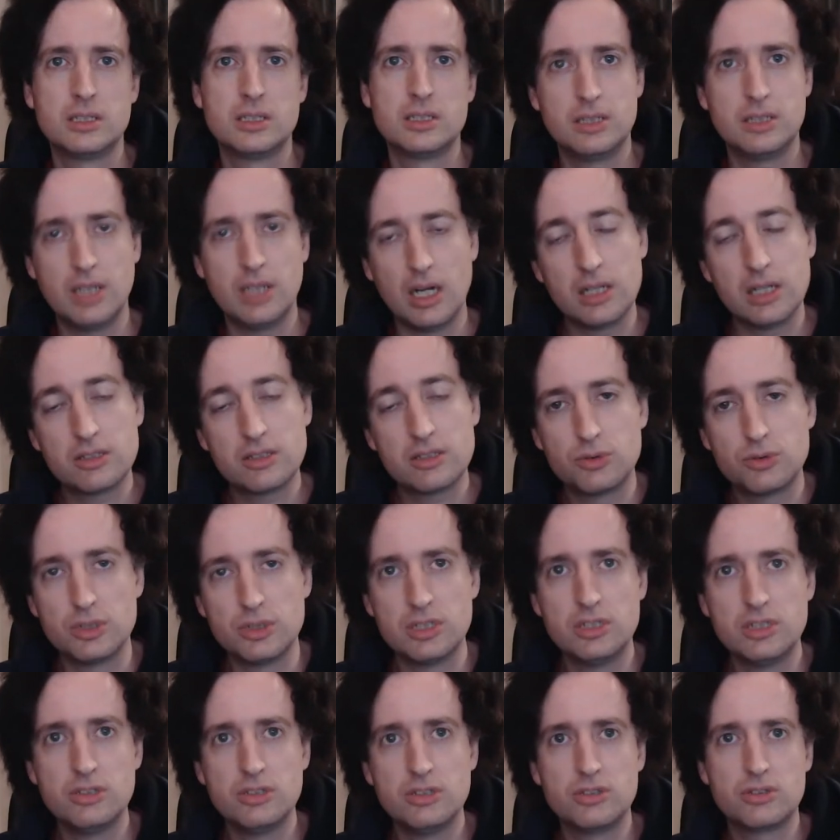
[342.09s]
The answer
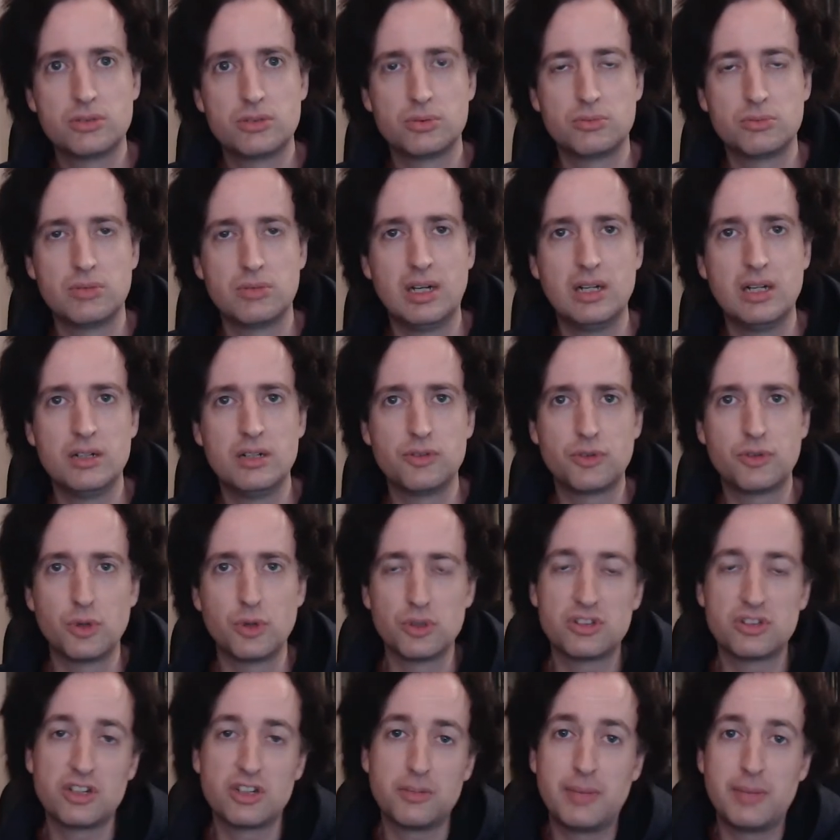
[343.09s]
is, well, of
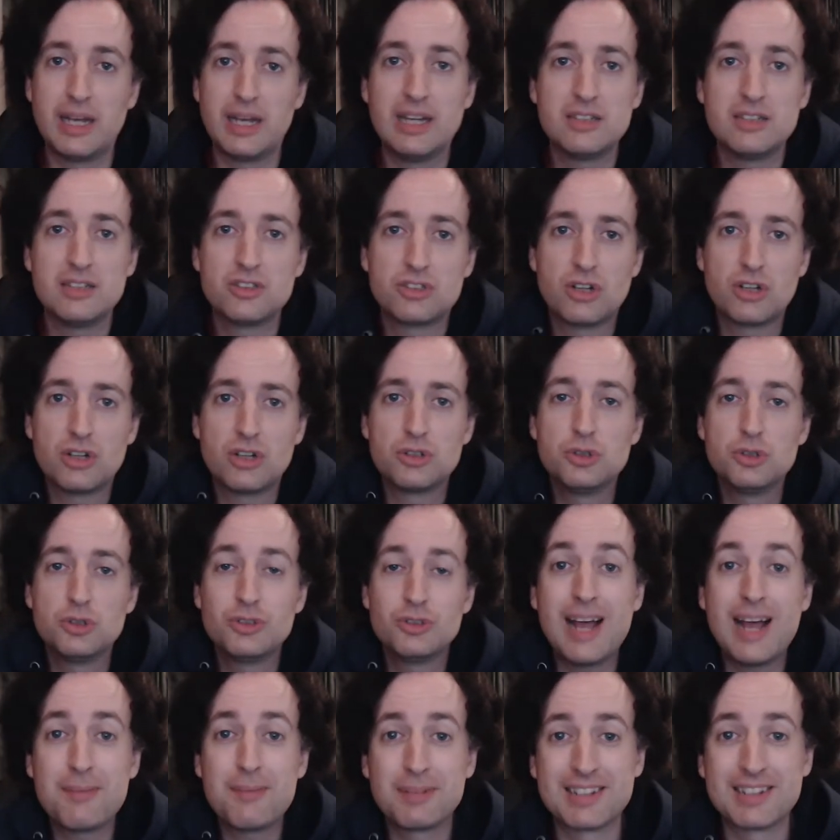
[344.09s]
course it depends on whose
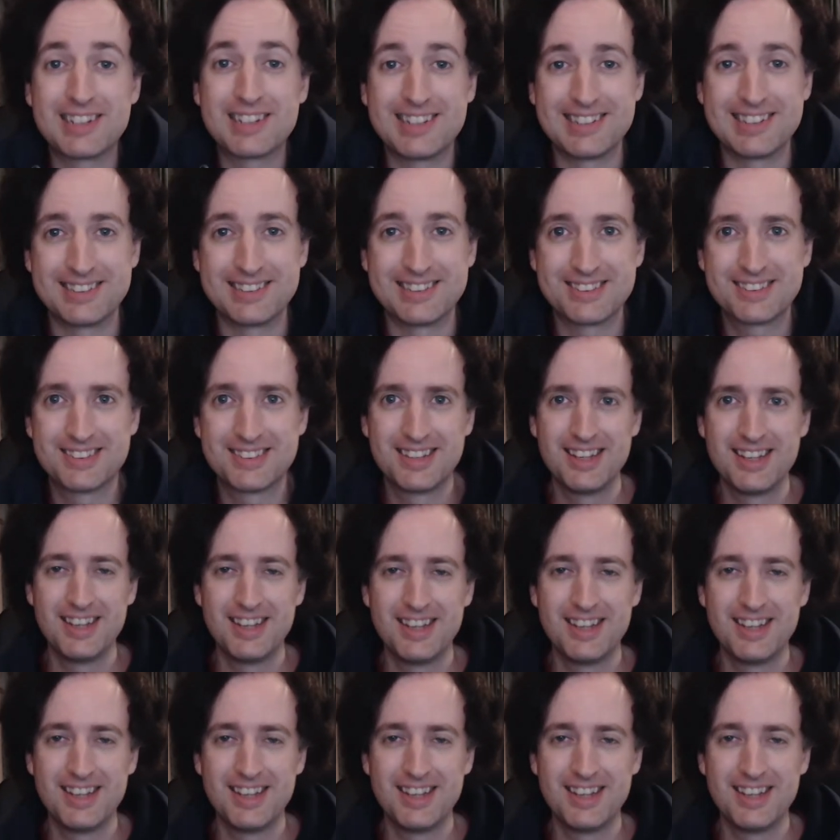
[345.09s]
apple it is.